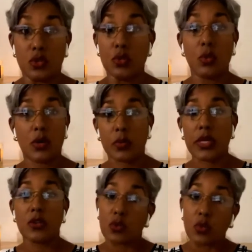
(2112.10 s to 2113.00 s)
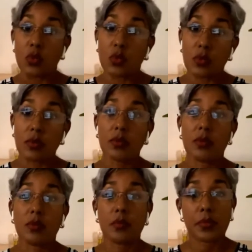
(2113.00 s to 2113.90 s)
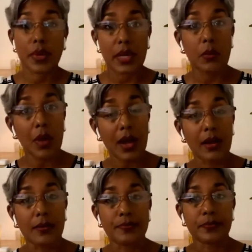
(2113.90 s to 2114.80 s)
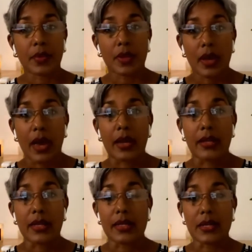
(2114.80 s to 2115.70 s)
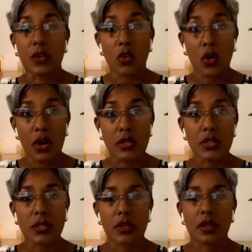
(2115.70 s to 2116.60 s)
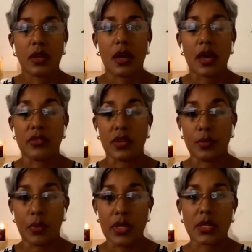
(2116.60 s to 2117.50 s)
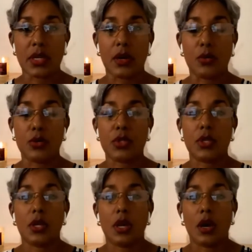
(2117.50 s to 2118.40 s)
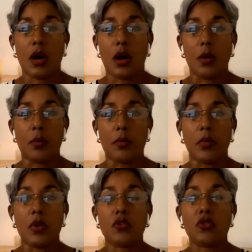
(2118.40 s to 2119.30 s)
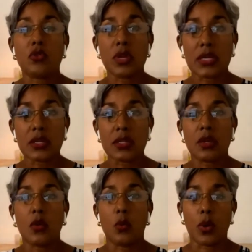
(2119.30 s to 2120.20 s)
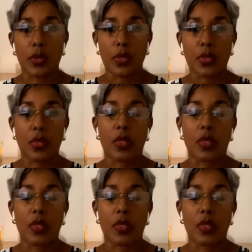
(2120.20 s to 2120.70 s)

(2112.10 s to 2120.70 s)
do what we do pretty well. And they did not, as he pointed out, treat with